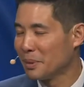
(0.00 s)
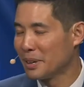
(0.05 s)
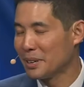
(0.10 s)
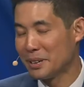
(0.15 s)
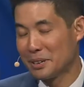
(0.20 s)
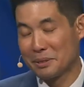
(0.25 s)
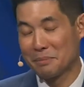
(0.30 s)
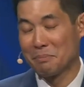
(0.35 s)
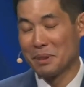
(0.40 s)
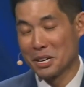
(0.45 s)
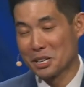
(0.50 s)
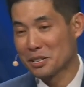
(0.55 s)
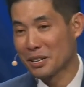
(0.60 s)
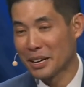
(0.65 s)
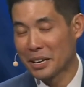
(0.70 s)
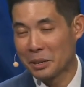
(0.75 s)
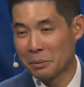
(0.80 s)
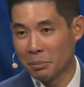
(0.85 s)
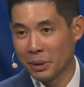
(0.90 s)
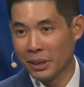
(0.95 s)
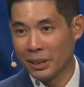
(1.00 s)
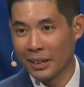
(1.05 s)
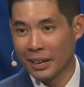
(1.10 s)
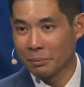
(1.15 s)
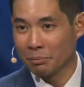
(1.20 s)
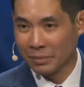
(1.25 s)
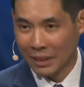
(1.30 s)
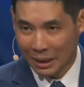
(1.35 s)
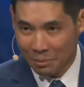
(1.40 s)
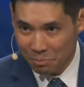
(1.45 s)
you know, much like me,
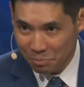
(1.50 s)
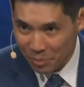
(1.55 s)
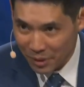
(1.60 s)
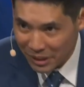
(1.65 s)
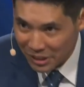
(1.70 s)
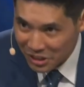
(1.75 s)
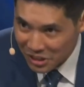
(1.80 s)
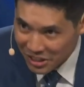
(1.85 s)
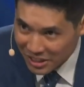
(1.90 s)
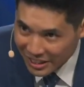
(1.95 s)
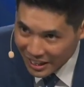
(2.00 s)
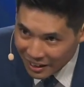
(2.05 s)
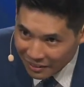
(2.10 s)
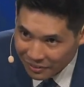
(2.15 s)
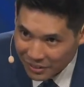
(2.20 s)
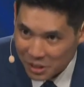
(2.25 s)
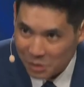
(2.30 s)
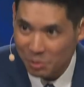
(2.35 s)
I'm, I'm pretty stiff,